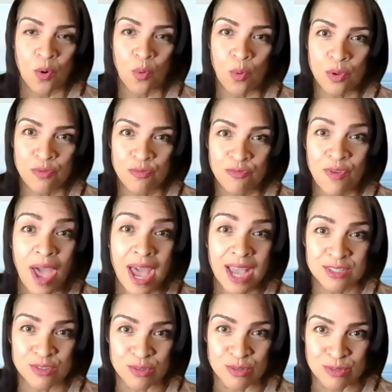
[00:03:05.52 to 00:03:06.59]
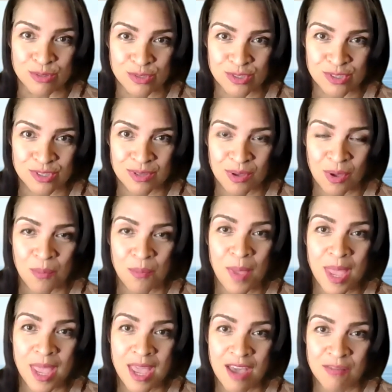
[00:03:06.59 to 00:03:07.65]
what factors
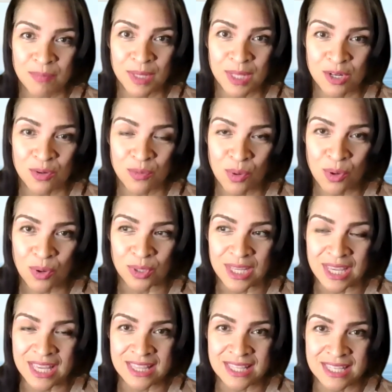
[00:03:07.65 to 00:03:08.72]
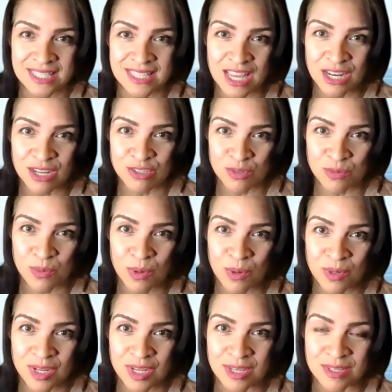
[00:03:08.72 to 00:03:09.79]
may have played a role in this getting to
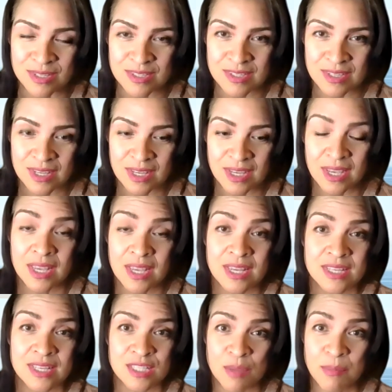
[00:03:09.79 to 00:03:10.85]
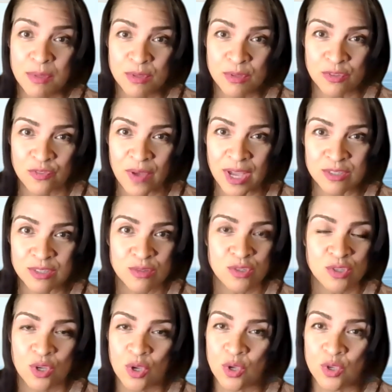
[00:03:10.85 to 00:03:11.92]
where it is. Some of those
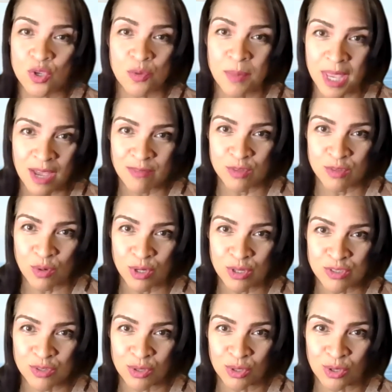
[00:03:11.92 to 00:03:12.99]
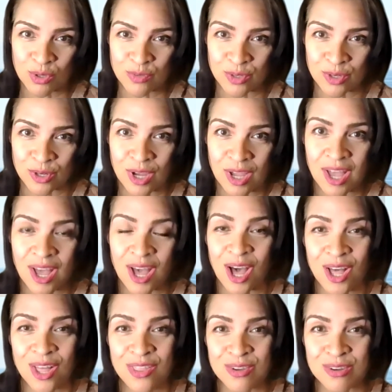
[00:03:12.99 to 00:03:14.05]
factors you may have no control over.
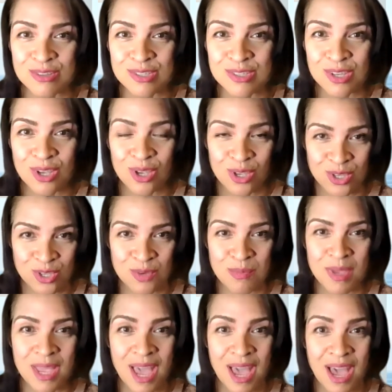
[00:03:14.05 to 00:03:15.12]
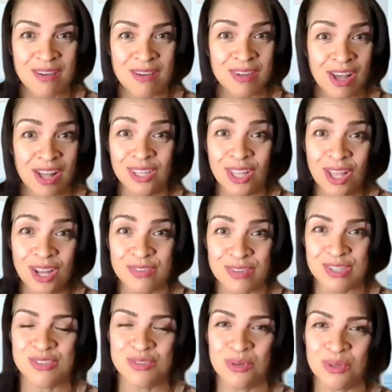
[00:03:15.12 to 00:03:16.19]
Others you may have a lot of
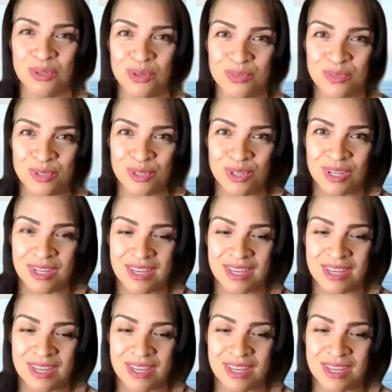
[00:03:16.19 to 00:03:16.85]
control over.